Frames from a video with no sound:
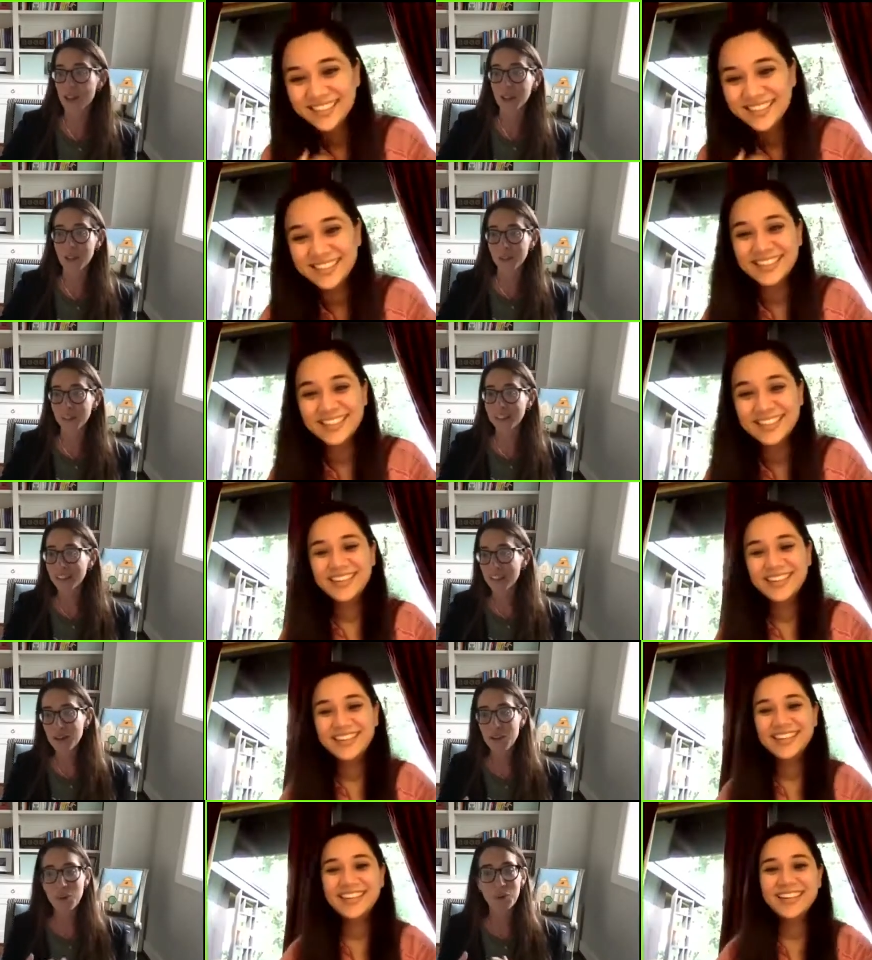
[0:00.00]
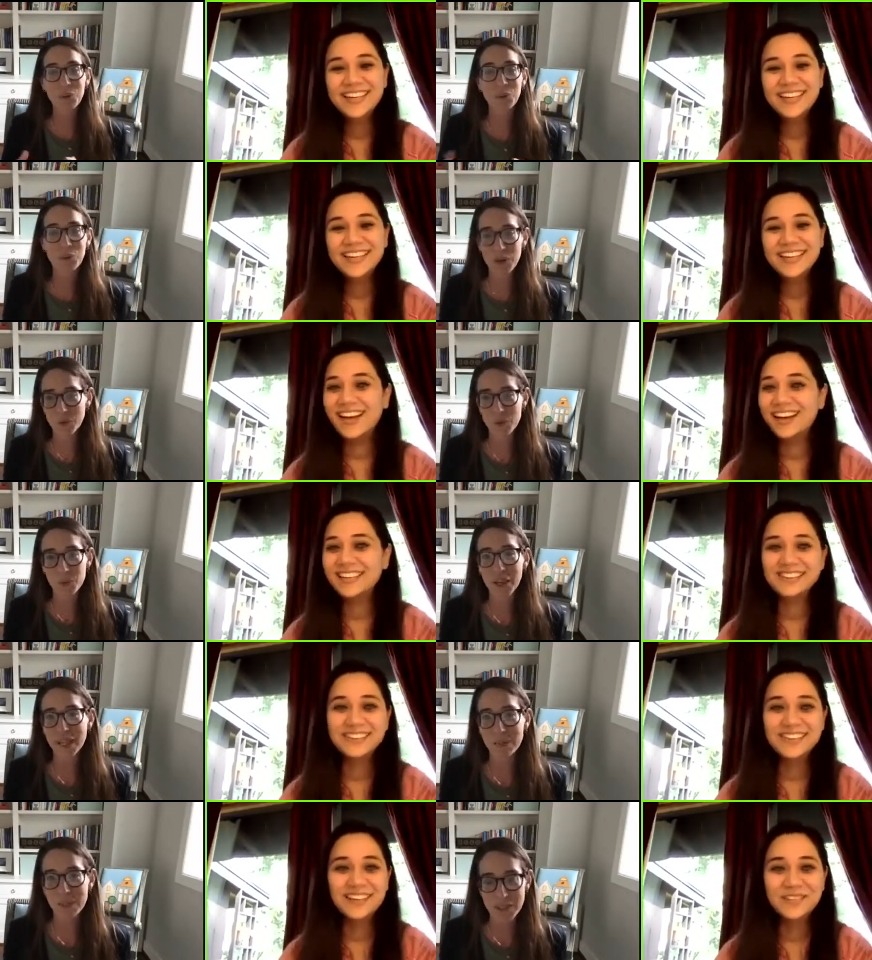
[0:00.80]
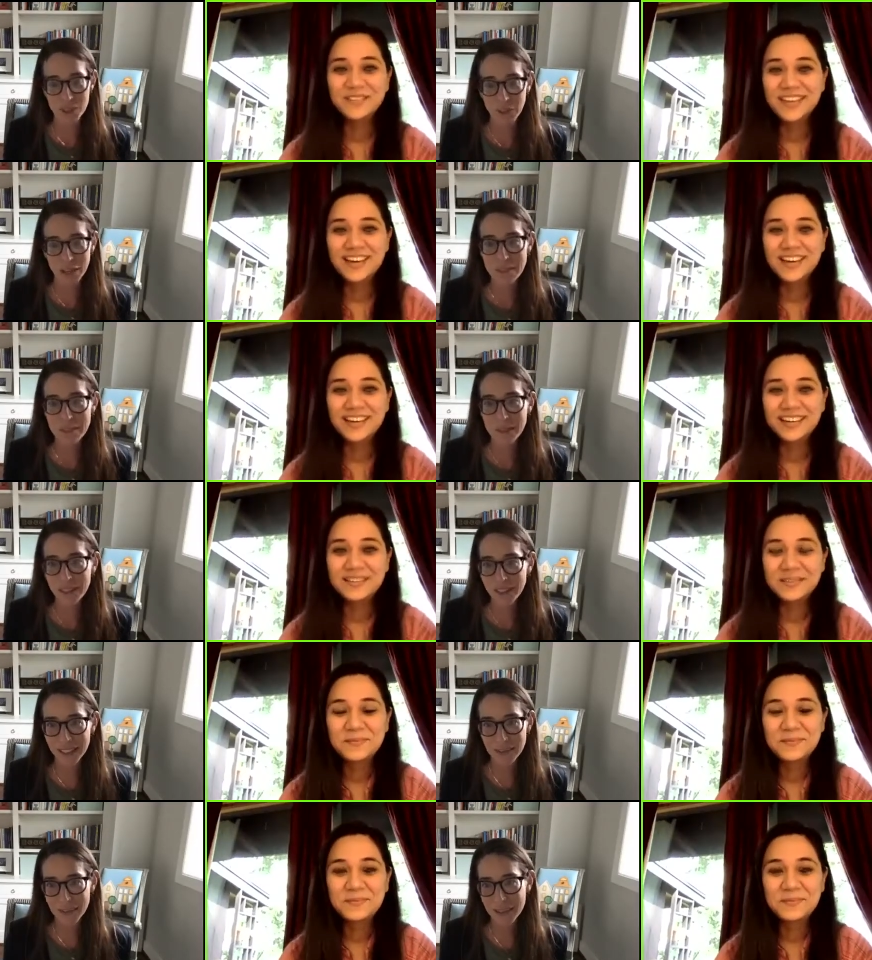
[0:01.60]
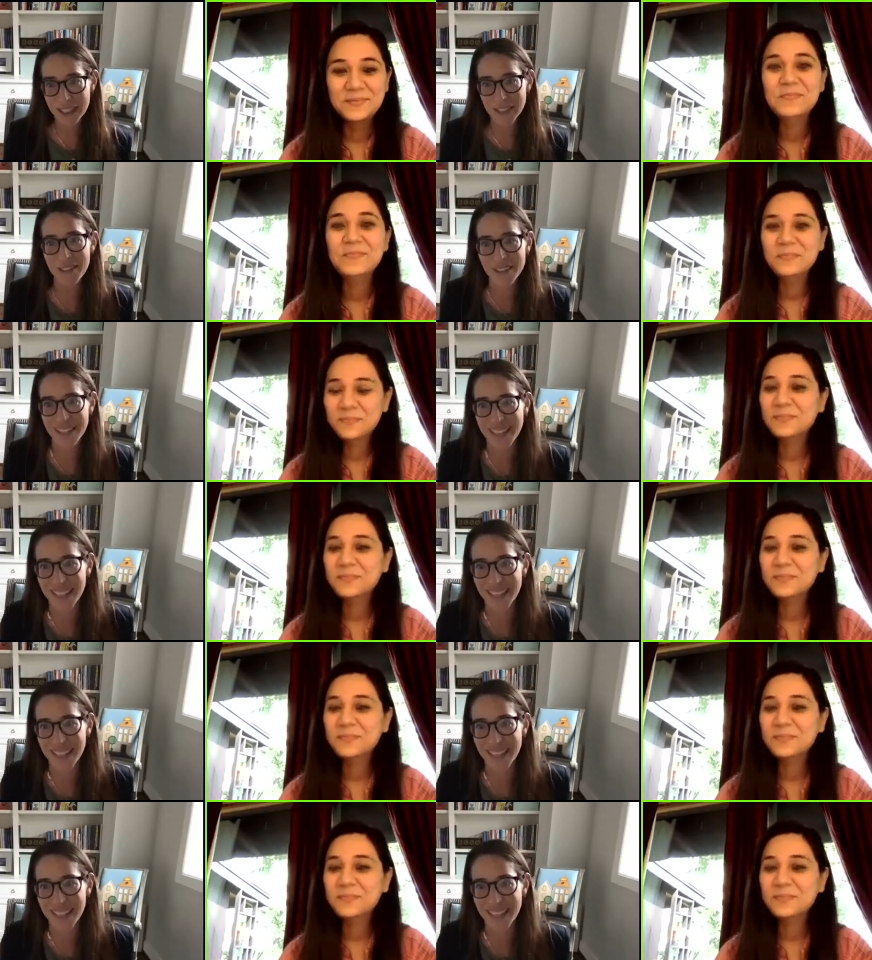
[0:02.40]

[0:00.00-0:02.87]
Speaker 1: So what what can we trademark and what can we